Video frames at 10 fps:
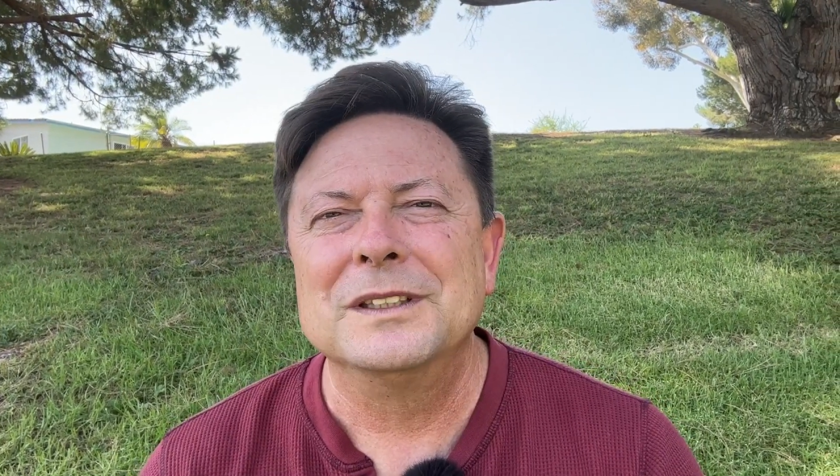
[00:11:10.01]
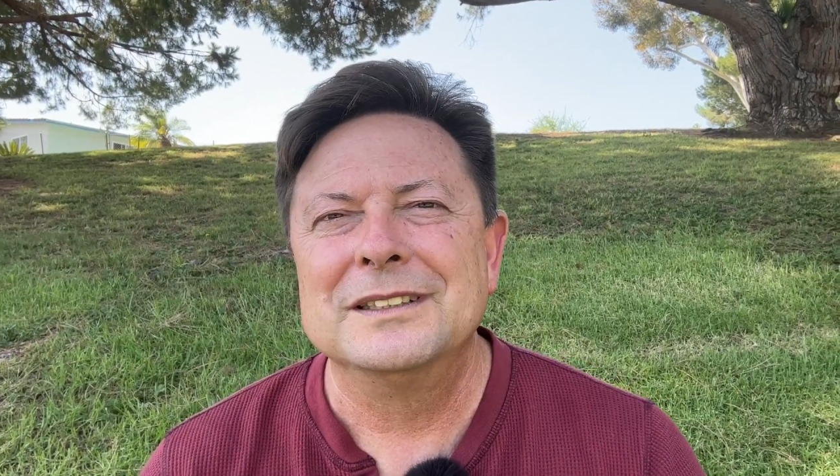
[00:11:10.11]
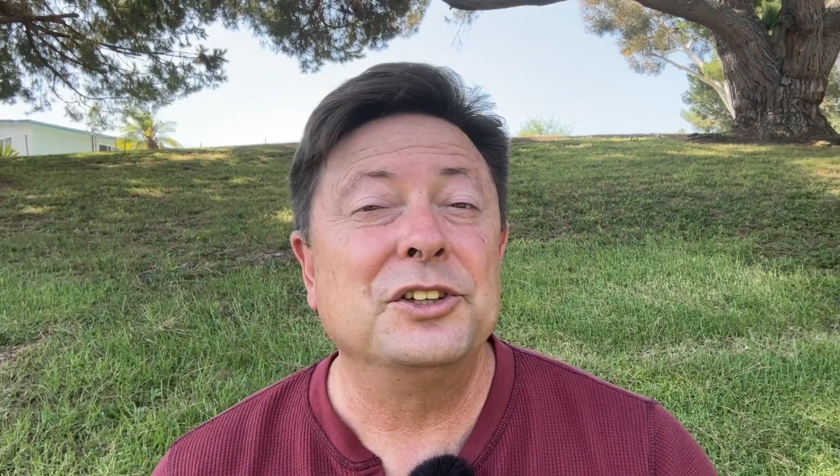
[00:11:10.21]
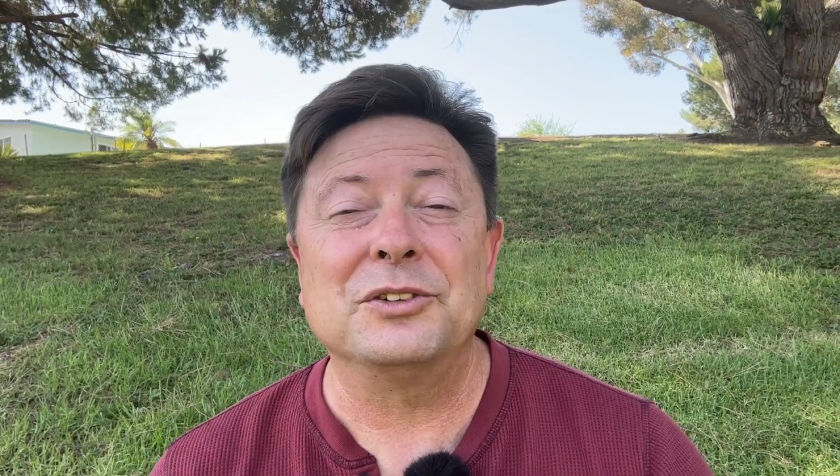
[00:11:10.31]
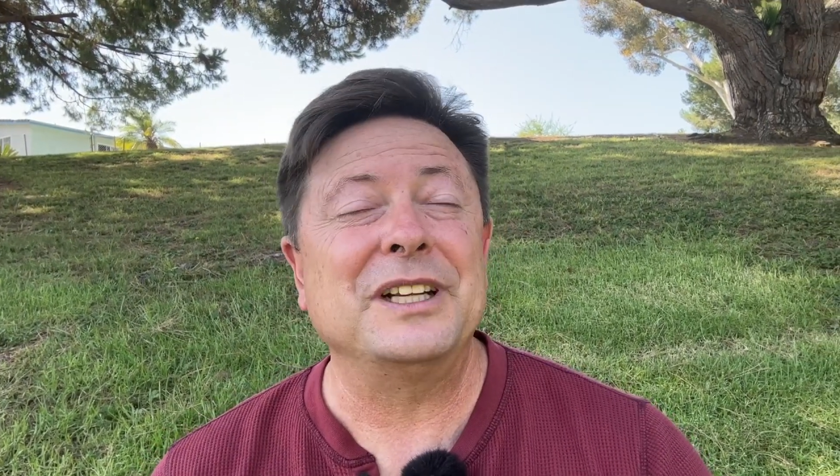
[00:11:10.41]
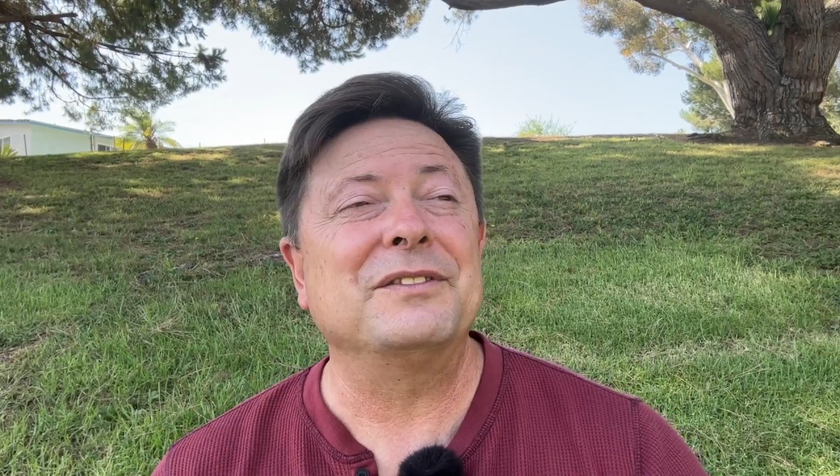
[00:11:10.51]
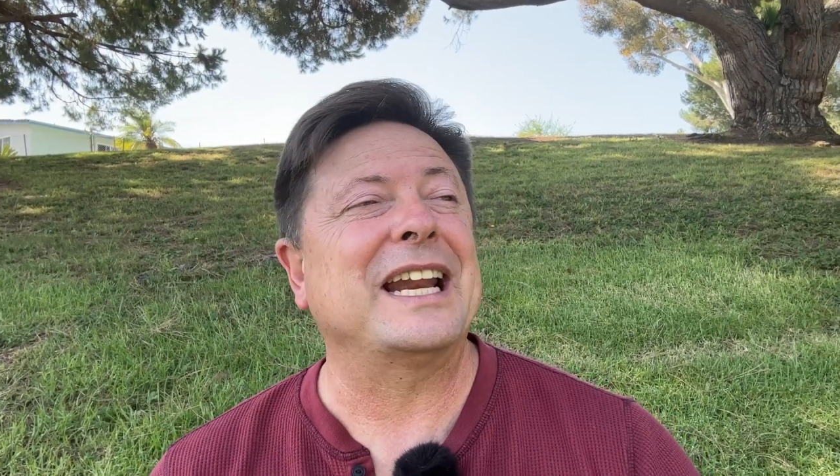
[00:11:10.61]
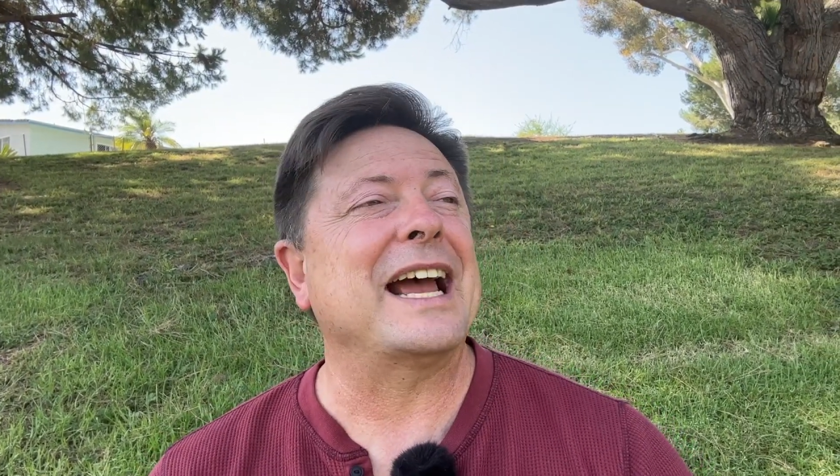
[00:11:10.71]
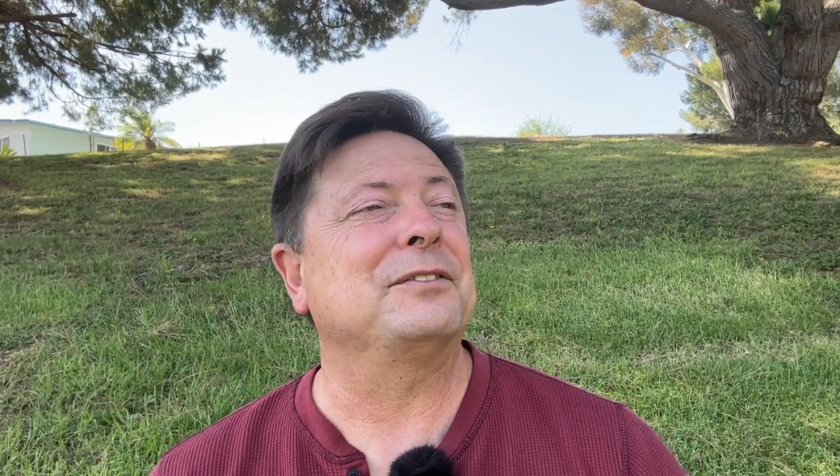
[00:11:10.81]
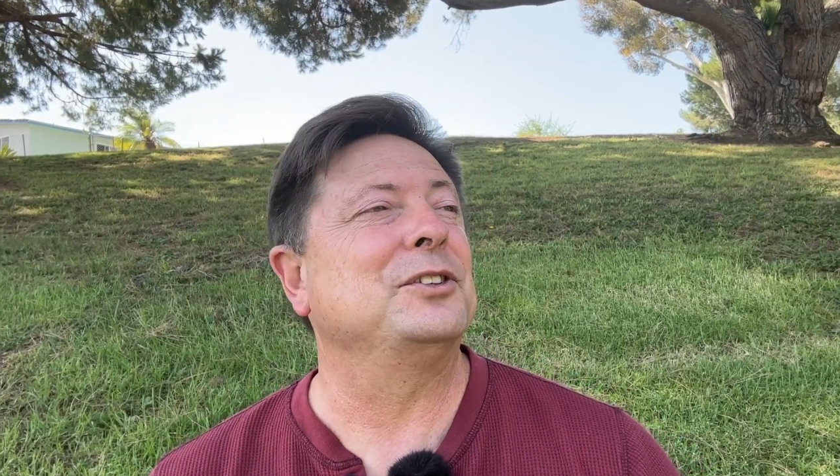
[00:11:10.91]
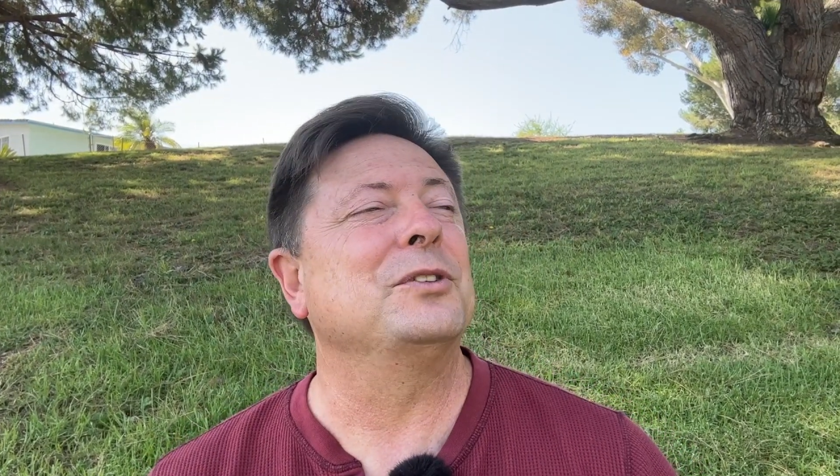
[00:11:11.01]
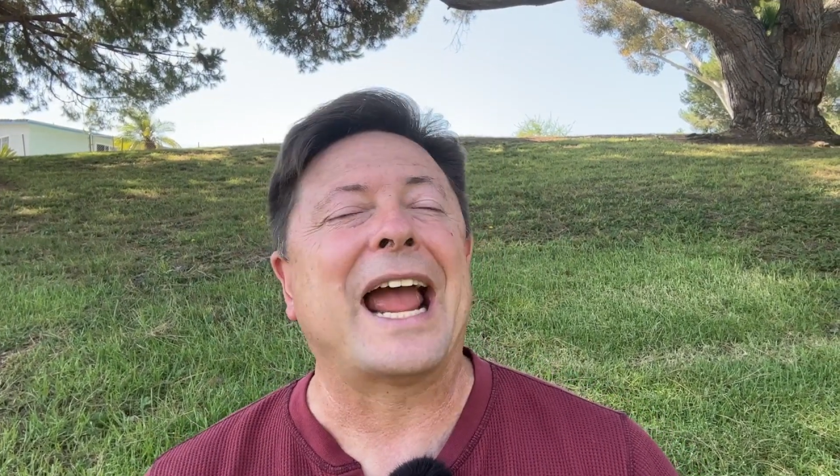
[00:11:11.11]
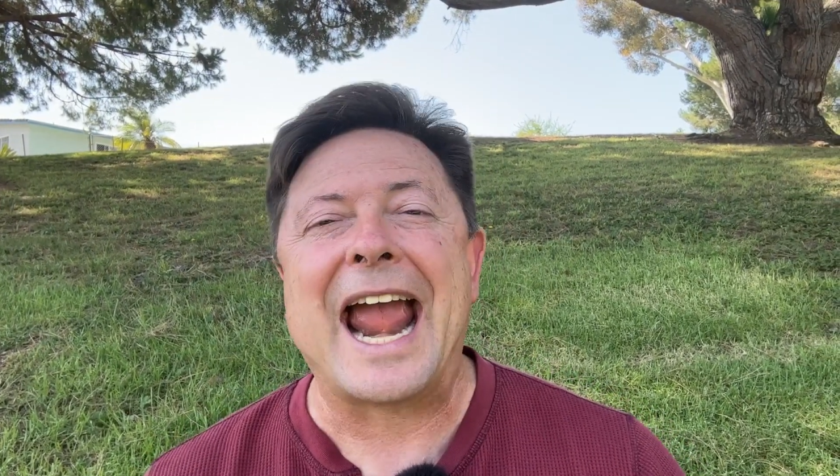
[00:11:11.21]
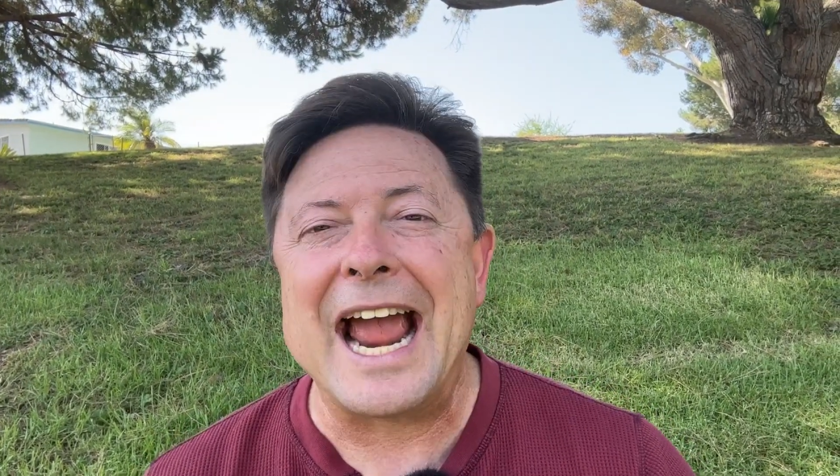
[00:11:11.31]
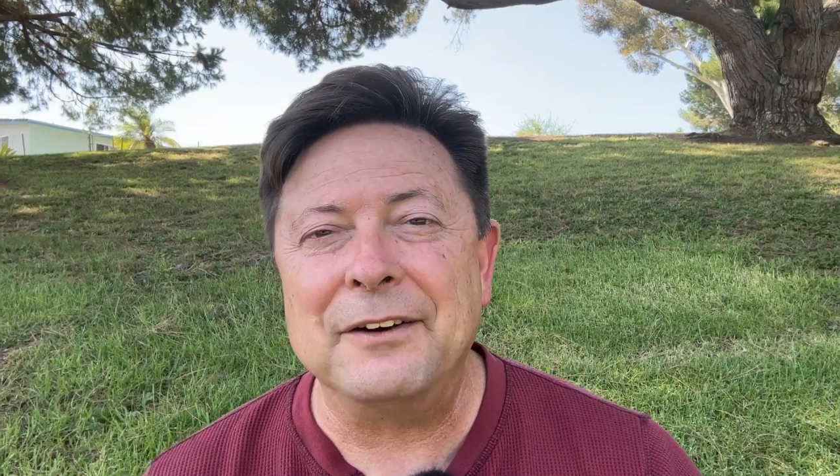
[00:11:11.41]
You don't even have to
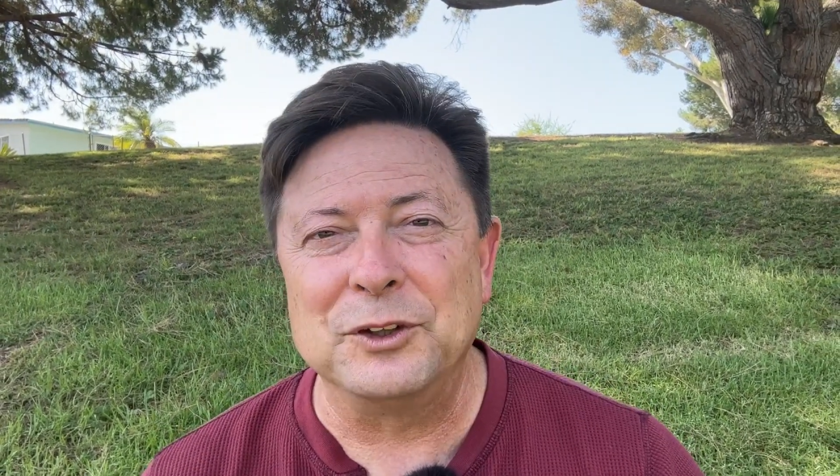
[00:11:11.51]
have